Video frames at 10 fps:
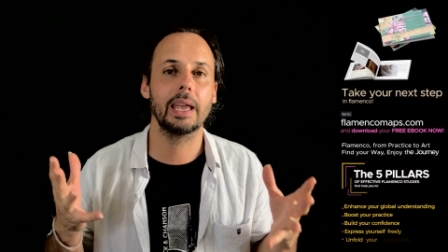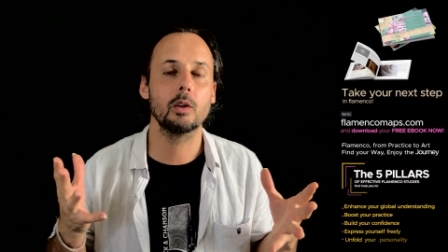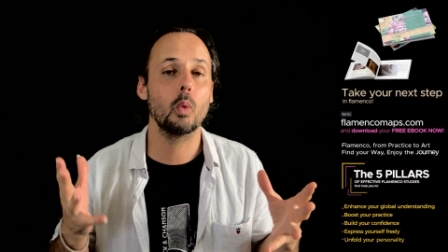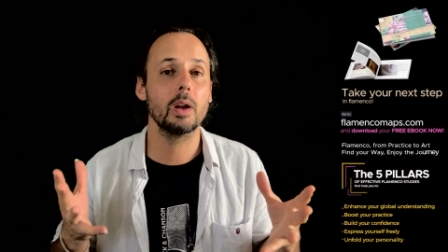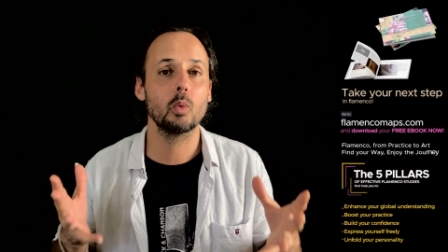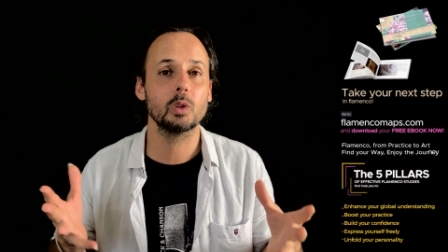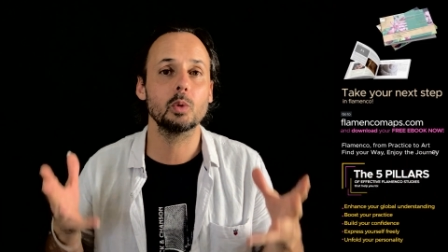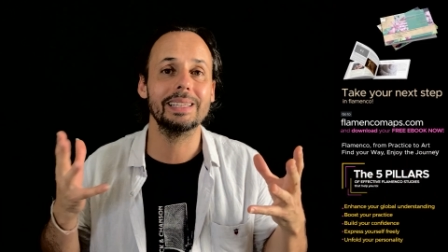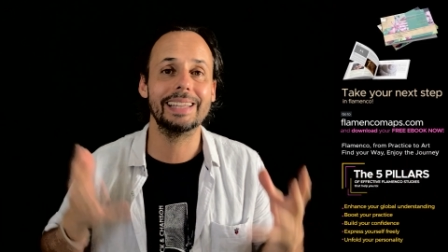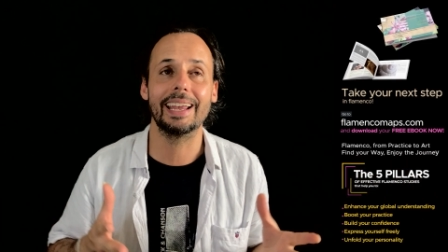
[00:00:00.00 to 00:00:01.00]
And when what
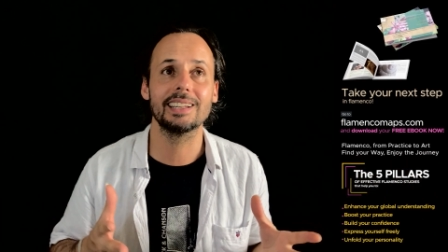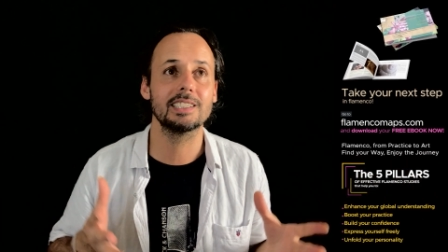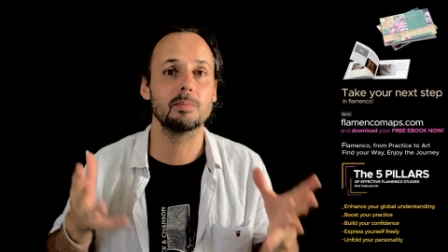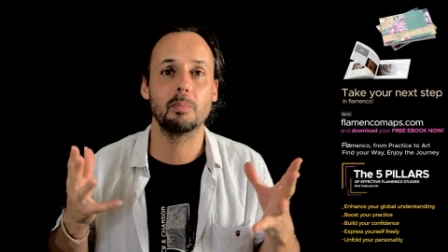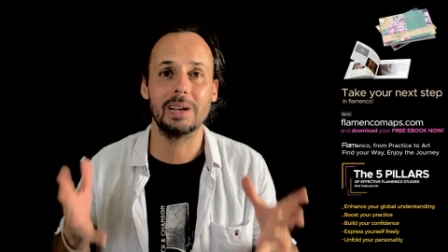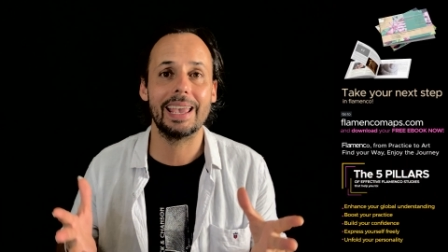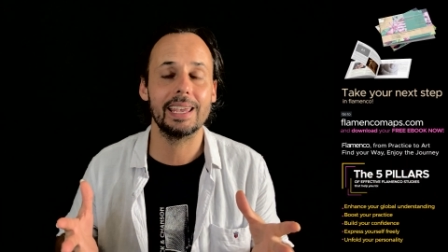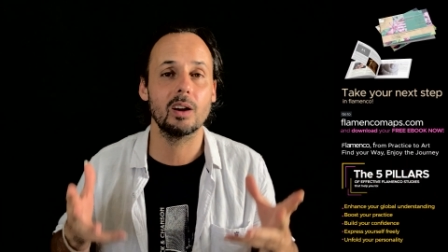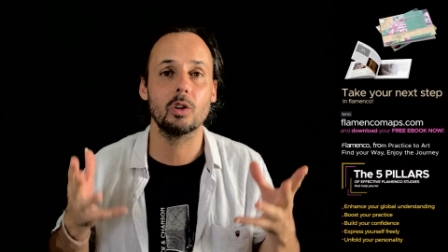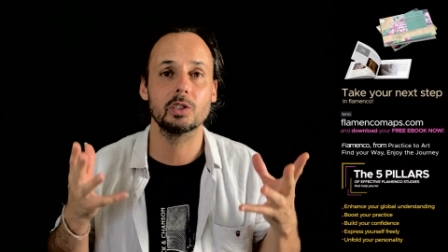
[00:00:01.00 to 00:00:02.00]
we dance, play,
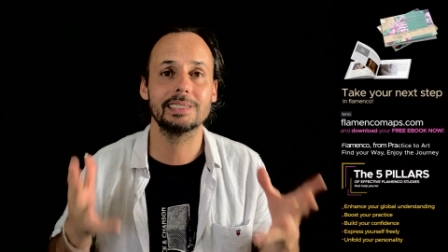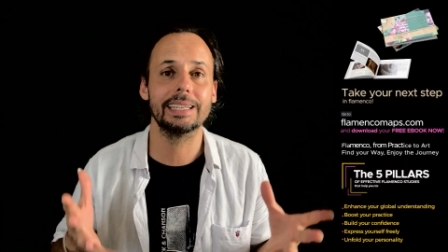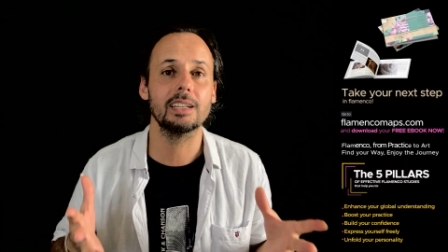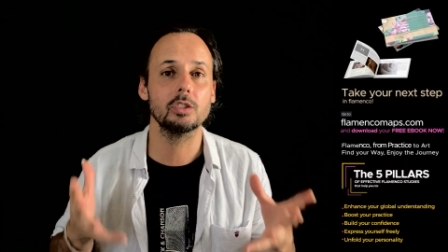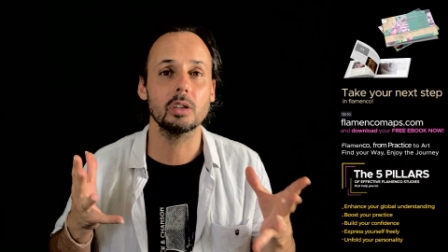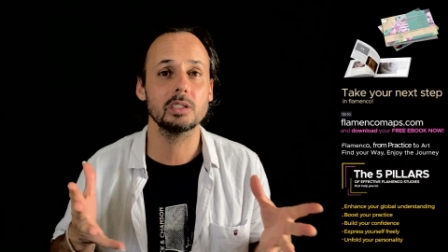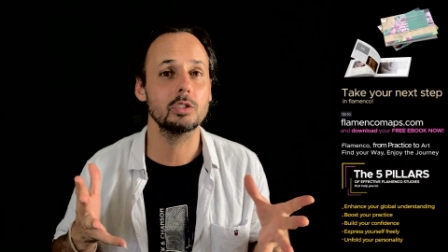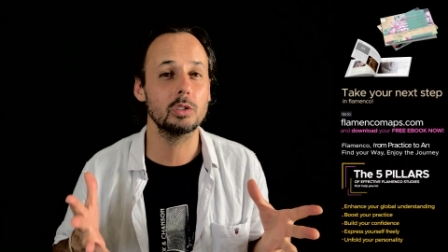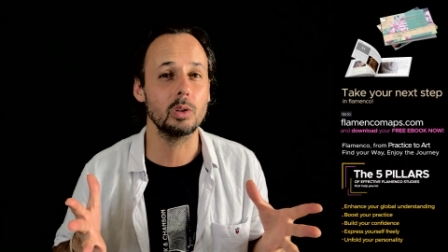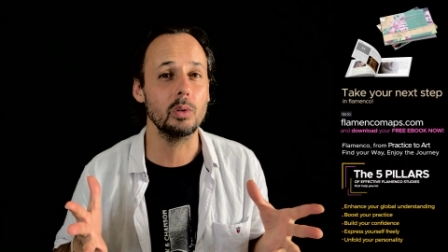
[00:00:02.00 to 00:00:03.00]
or sing doesn't
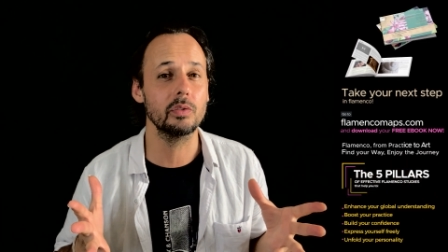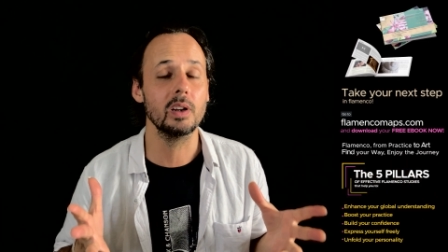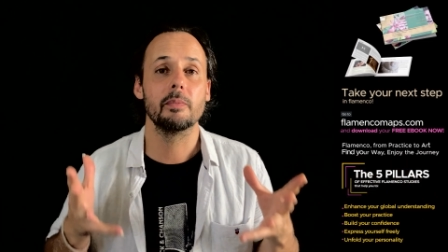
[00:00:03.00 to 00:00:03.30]
groove,